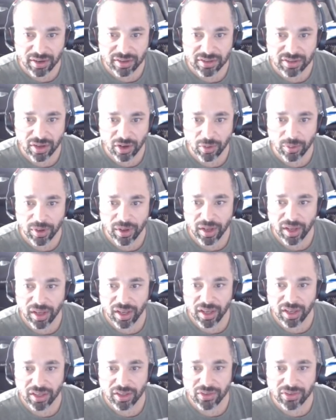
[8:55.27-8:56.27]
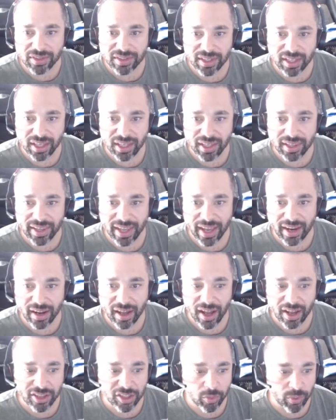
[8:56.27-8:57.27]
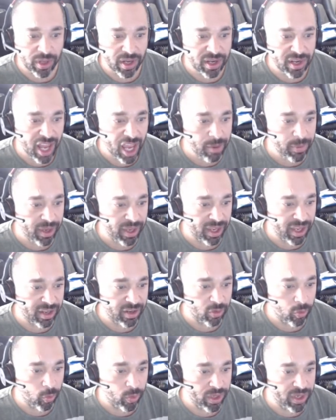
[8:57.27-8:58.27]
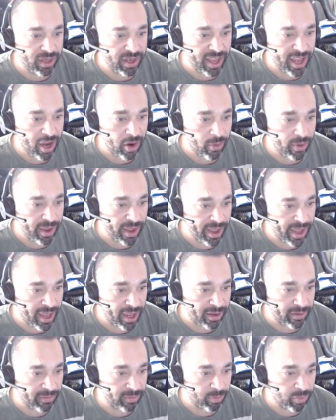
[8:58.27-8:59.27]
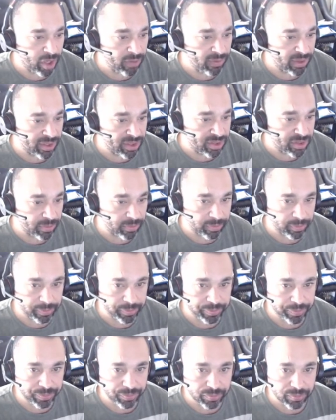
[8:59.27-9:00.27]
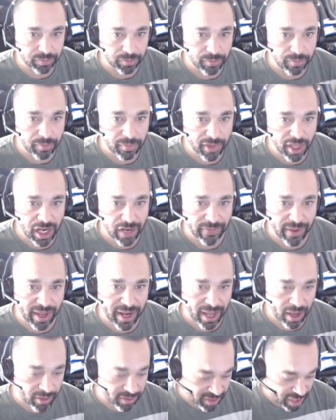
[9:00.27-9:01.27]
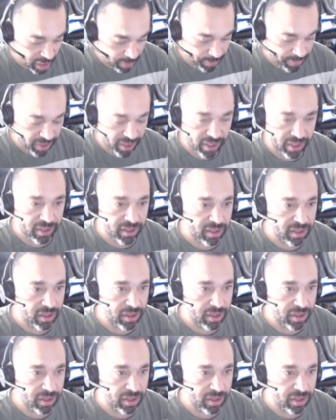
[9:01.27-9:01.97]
So you see that us renaming it, we now have privilege. And if I now type in